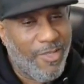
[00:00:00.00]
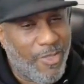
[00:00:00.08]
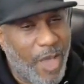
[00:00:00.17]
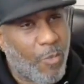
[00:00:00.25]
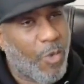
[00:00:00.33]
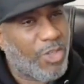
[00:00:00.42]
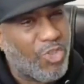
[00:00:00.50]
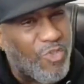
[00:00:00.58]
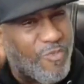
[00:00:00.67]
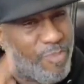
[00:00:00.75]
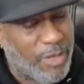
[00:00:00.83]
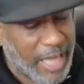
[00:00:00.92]
that what
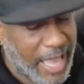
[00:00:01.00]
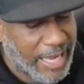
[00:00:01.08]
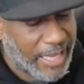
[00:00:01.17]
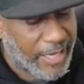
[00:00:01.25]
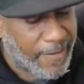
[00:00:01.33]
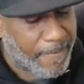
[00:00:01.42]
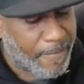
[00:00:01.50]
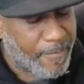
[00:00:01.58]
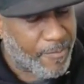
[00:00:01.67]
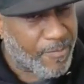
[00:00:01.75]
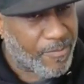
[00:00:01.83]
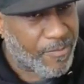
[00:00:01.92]
you planted
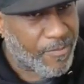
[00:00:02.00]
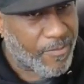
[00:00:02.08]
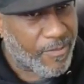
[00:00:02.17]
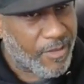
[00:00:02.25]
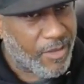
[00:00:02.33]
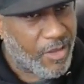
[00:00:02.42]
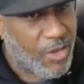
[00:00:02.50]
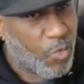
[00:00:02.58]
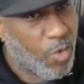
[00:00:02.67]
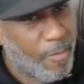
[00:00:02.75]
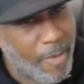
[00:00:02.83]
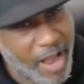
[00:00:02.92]

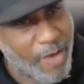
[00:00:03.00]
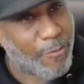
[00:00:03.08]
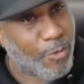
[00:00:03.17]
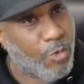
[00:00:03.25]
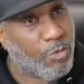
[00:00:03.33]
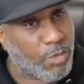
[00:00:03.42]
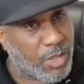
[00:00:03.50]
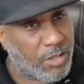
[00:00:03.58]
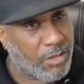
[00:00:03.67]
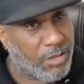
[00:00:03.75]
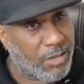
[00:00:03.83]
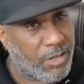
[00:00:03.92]
will bear fruit,
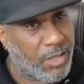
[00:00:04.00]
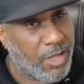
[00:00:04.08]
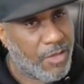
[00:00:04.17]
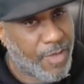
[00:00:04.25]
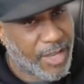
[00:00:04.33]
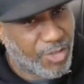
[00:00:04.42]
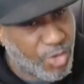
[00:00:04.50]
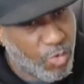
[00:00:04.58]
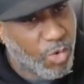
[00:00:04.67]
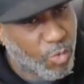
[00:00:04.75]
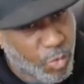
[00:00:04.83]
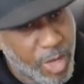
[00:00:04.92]
that you
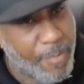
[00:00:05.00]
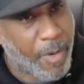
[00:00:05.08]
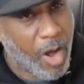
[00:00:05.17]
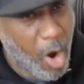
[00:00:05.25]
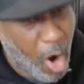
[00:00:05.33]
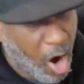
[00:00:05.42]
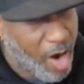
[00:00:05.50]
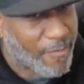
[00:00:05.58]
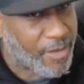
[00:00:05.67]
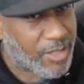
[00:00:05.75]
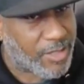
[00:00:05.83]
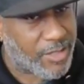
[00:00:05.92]
will reap a
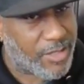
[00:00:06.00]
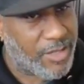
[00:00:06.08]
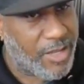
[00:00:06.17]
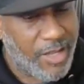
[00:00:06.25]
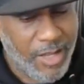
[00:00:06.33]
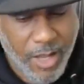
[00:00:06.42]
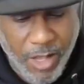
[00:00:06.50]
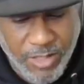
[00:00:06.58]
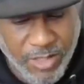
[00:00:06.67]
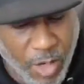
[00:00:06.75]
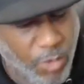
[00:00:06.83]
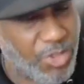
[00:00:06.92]
harvest
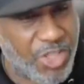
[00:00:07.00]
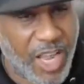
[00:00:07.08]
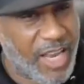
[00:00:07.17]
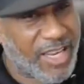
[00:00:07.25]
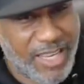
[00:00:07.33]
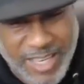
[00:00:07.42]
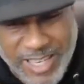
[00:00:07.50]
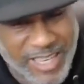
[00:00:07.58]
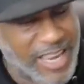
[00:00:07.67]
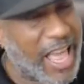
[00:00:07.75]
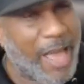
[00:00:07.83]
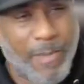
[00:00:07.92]
associated in an
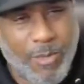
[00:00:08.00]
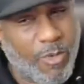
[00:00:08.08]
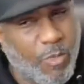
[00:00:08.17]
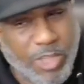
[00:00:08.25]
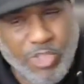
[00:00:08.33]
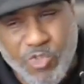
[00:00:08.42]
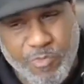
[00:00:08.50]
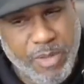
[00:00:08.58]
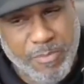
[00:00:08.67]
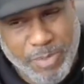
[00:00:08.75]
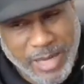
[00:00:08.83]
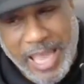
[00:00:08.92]
alignment with what you've
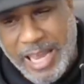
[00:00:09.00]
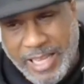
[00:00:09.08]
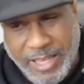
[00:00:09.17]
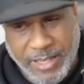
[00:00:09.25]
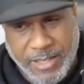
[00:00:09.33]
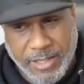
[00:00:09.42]
been planting.